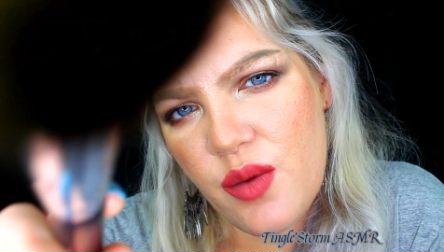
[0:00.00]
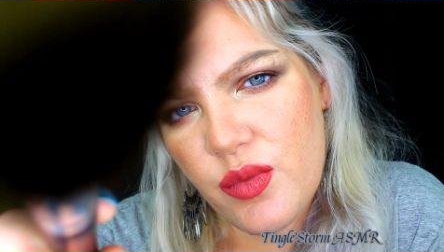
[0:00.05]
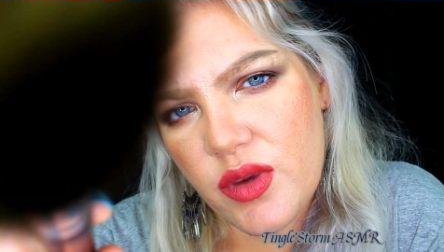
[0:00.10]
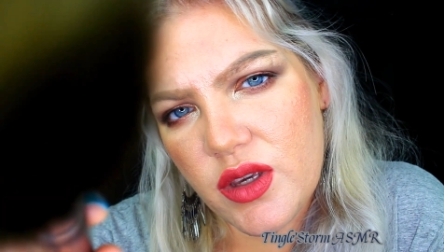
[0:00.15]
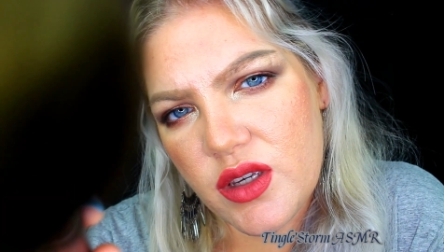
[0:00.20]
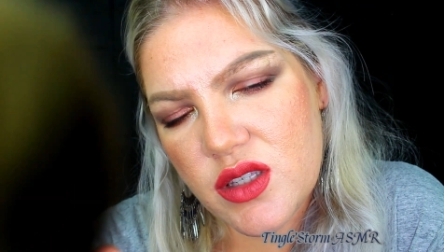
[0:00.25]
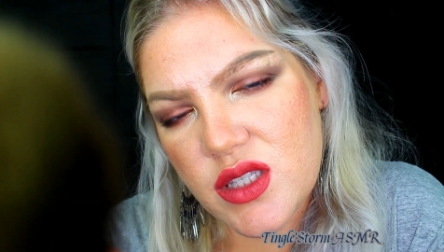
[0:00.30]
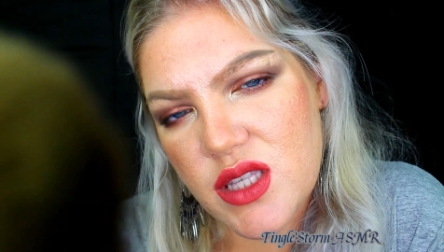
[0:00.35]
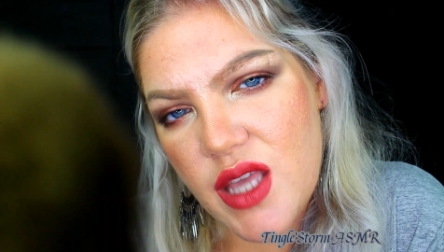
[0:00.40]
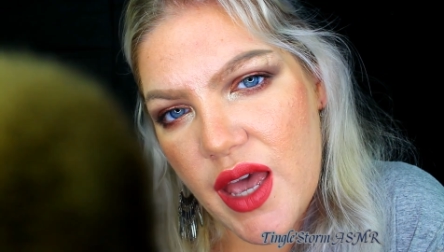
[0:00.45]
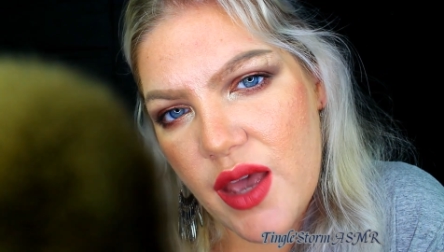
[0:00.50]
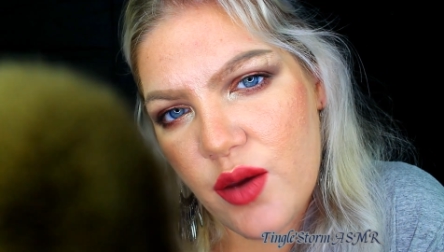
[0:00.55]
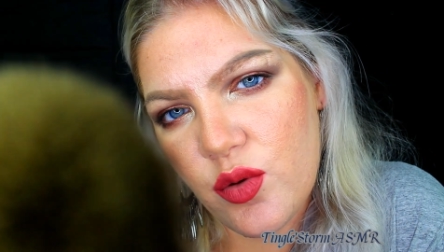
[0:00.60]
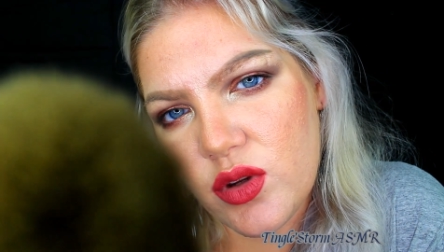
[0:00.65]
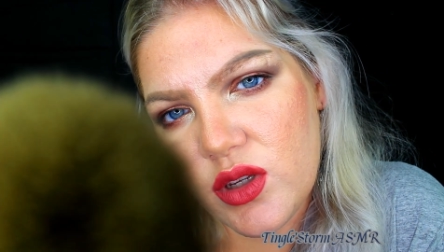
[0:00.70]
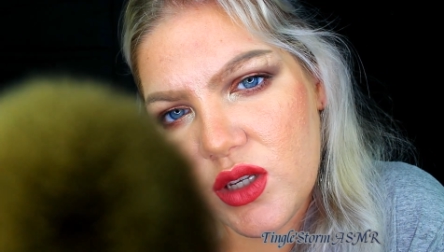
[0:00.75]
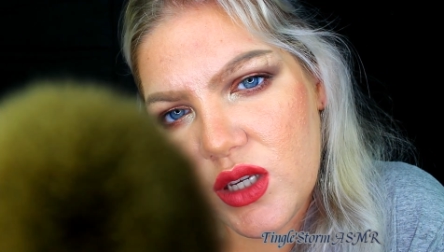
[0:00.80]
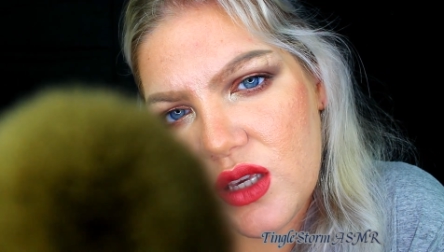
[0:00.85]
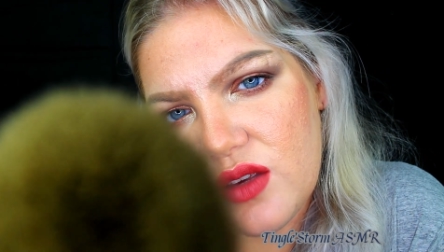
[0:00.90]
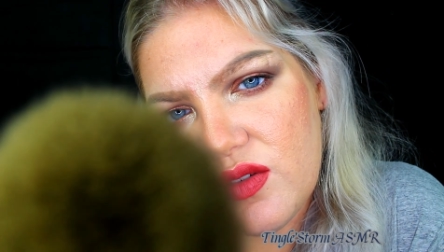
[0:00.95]
Because I
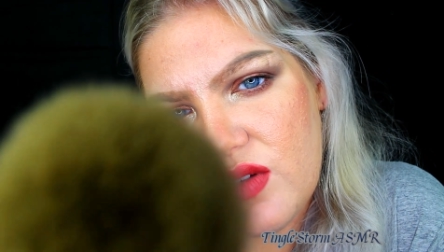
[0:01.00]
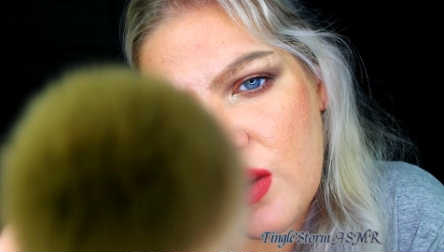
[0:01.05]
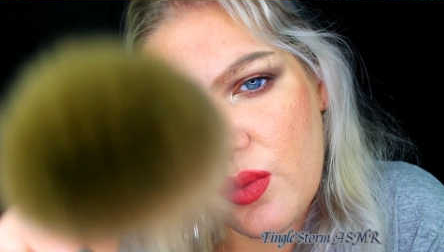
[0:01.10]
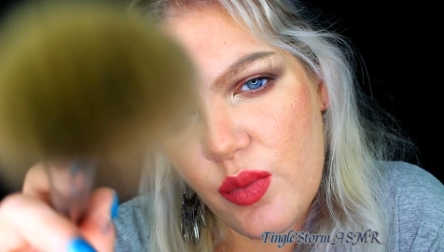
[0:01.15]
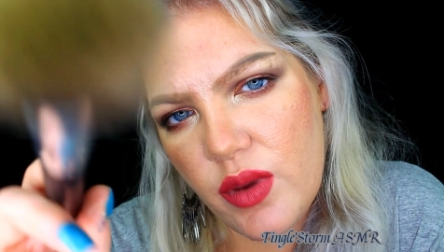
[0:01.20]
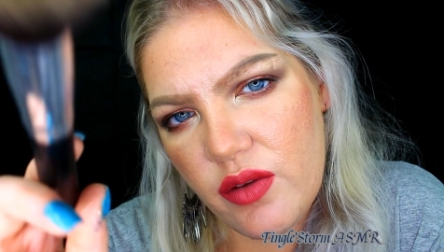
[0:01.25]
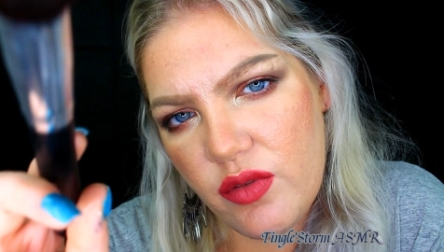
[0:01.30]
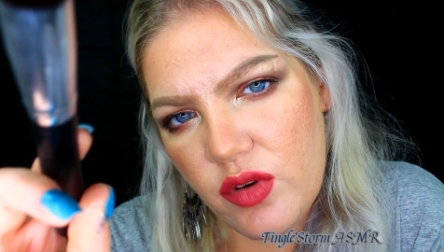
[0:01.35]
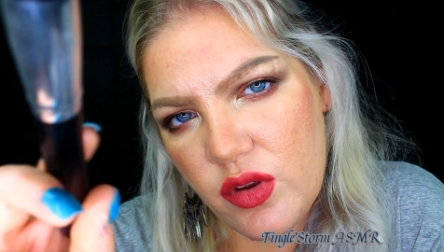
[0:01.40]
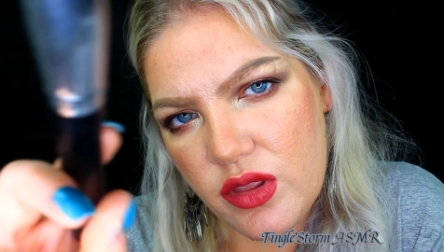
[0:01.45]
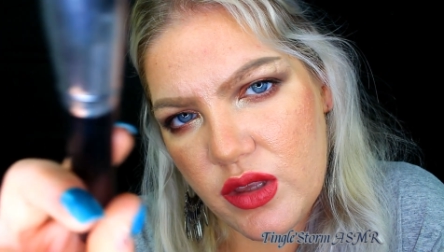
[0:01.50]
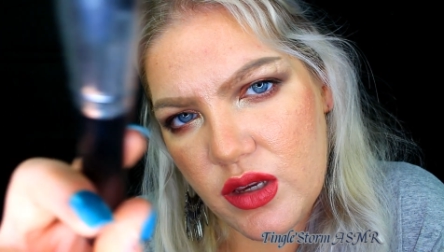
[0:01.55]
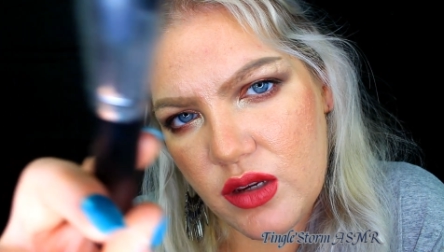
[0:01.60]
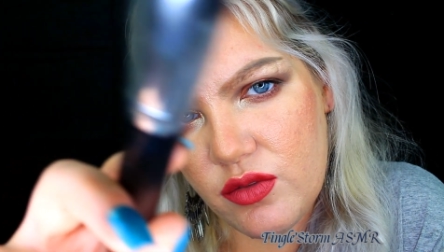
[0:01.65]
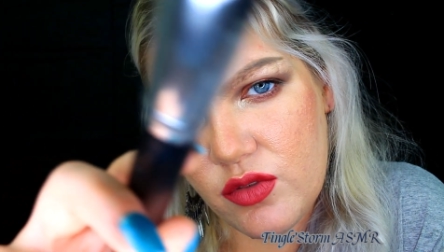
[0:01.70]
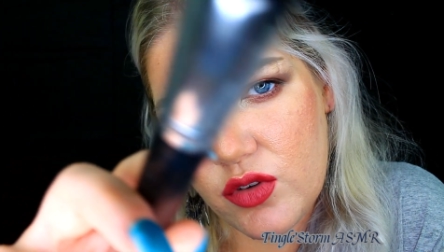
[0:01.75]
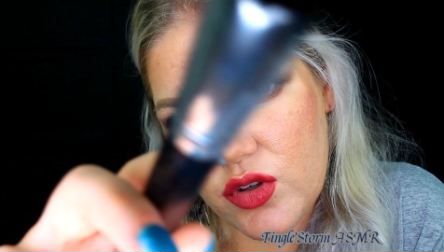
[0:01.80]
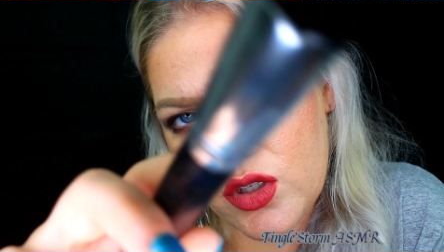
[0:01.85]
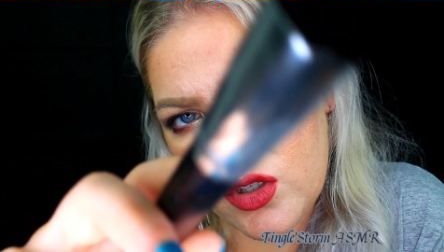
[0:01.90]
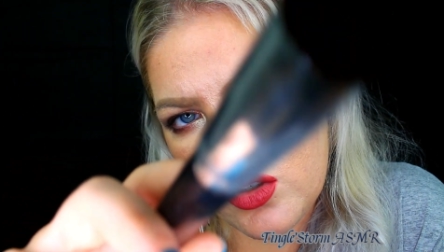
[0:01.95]
would give up
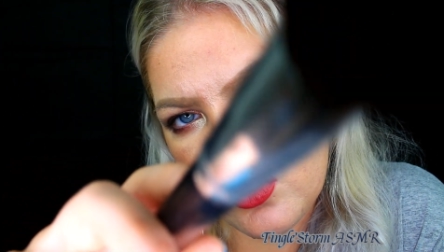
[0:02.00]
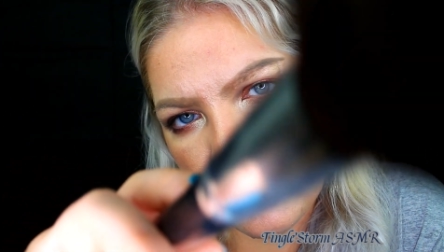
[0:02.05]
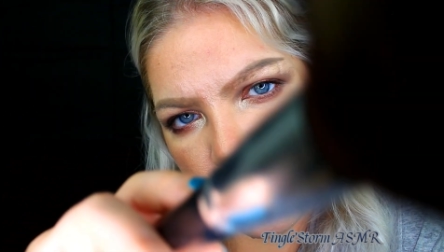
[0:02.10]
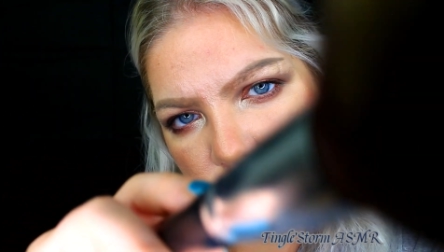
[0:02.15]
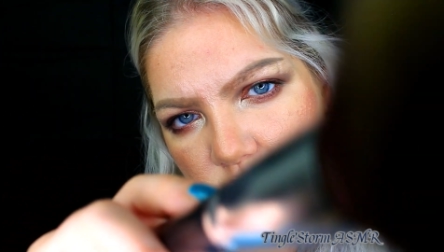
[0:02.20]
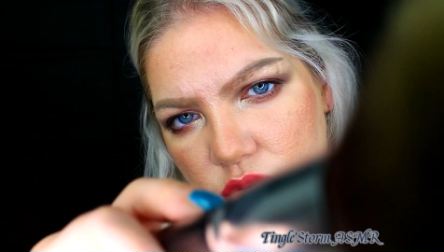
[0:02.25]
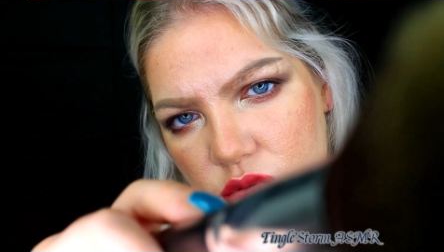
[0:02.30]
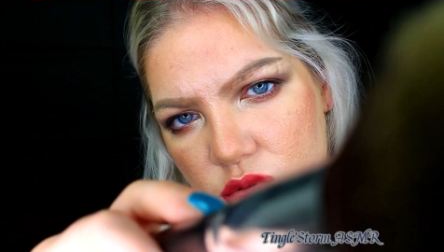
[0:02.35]
everything for you.